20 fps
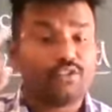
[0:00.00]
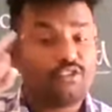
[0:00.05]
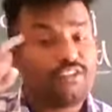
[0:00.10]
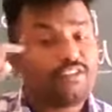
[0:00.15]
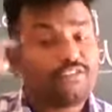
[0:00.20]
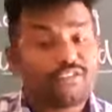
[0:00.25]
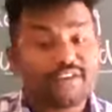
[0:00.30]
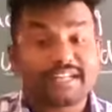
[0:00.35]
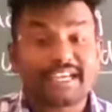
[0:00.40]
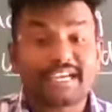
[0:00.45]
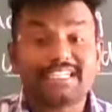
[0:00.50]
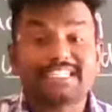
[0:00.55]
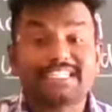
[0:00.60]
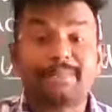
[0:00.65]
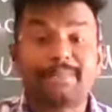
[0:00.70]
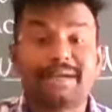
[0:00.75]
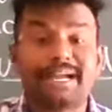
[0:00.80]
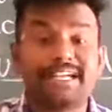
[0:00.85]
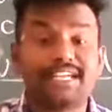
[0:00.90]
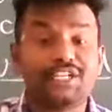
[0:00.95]
we will forget
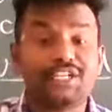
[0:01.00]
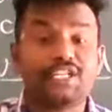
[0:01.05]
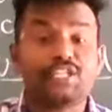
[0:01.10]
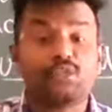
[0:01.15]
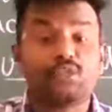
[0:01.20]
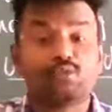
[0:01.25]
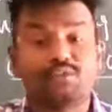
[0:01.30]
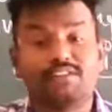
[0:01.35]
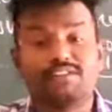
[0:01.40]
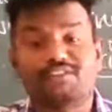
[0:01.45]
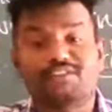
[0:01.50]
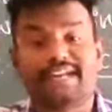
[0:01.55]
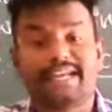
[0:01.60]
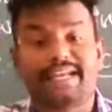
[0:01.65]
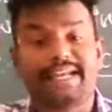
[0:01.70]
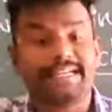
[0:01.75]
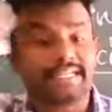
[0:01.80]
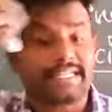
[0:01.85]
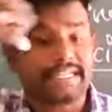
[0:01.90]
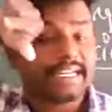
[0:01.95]
some conditions, we will
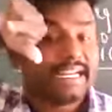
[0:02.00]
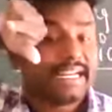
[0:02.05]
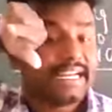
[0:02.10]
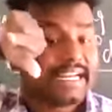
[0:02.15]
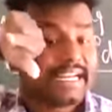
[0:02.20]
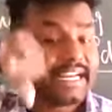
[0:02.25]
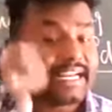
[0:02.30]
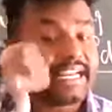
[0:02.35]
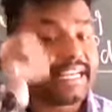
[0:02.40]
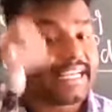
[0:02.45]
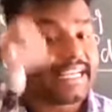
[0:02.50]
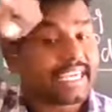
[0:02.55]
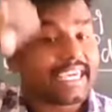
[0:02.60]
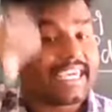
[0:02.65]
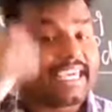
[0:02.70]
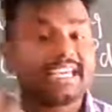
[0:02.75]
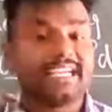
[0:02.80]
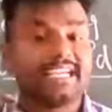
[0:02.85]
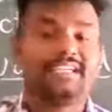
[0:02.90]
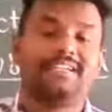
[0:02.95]
forget
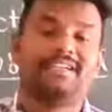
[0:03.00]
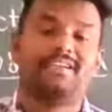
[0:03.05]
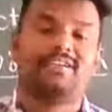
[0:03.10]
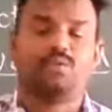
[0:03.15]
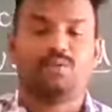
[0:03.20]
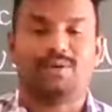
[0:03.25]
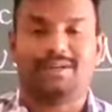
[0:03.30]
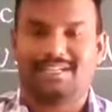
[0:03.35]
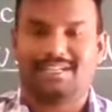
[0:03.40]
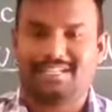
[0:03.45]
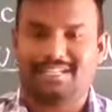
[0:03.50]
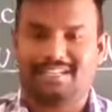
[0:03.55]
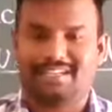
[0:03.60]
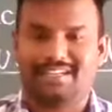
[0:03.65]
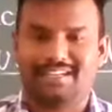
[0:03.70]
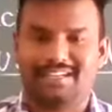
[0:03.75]
drinking water.